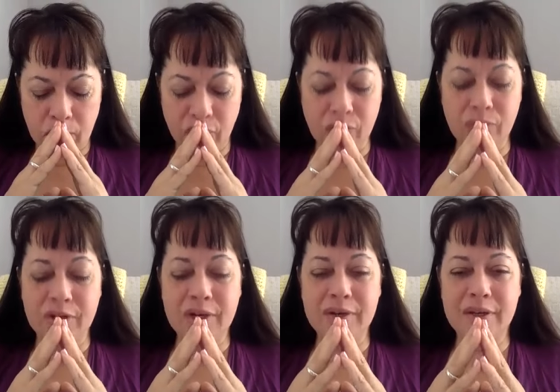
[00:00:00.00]
For you
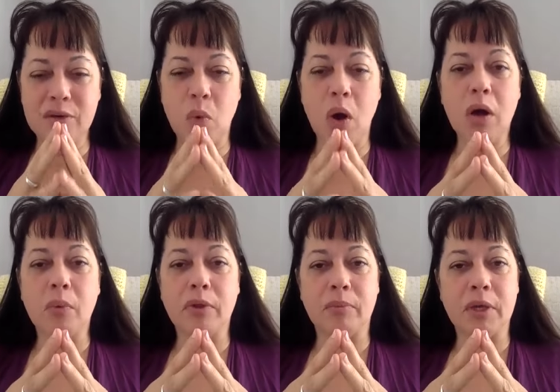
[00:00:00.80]
did indeed
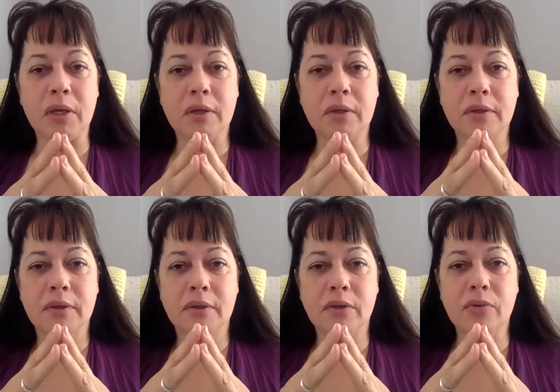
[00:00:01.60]
walk with me.
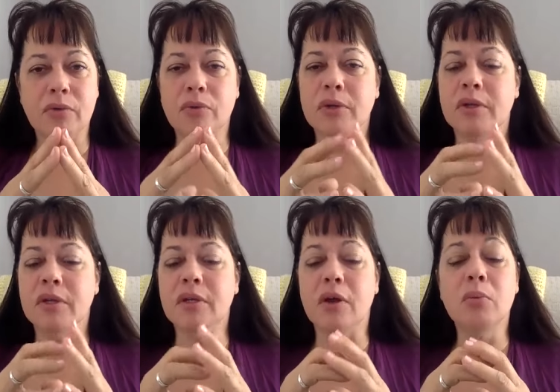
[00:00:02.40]
You do
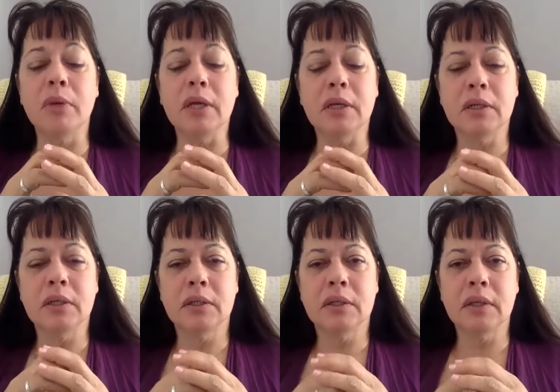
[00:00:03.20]
indeed know me.
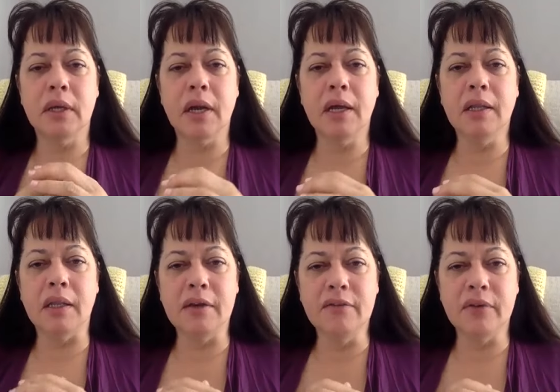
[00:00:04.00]
And I
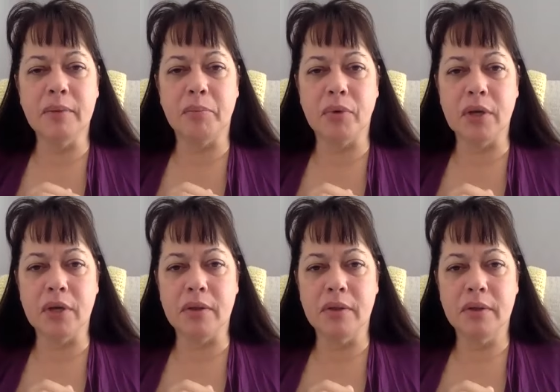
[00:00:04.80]
live and
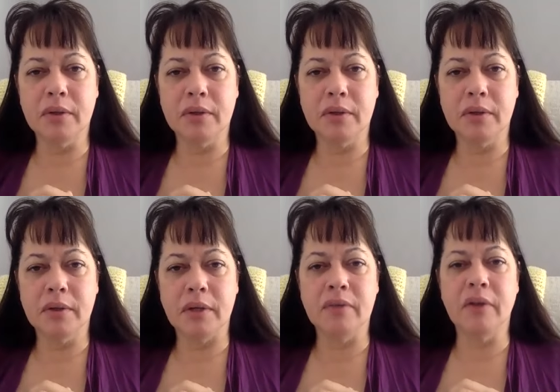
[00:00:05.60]
breathe
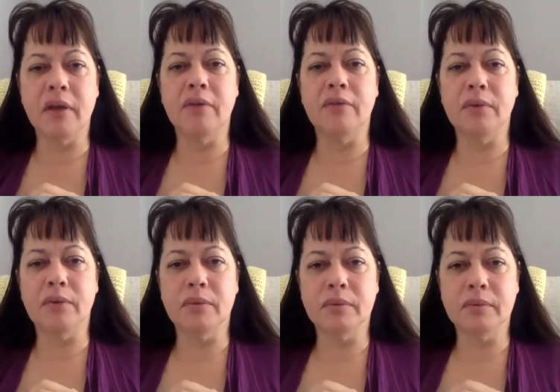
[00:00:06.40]
inside of you,
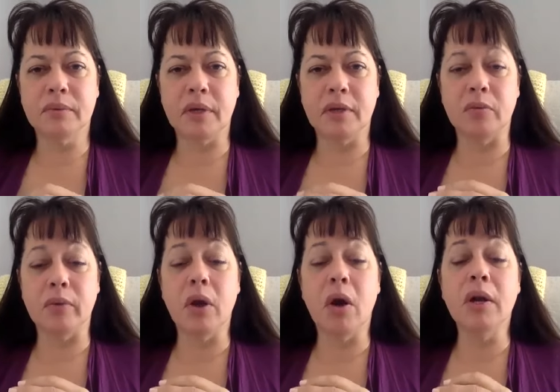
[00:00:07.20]
as
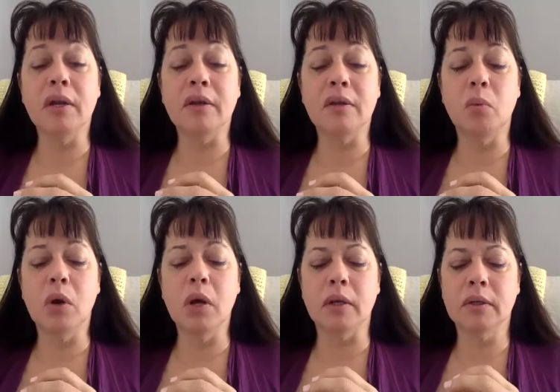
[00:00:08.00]
we are indeed
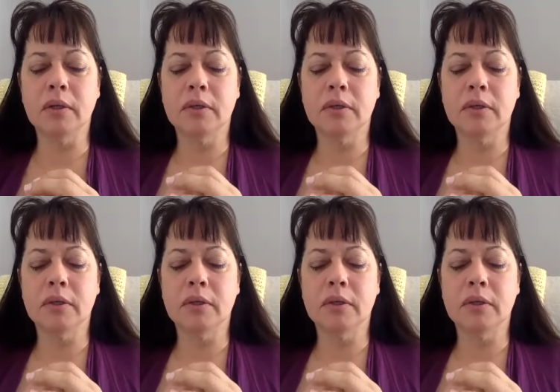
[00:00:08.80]
one.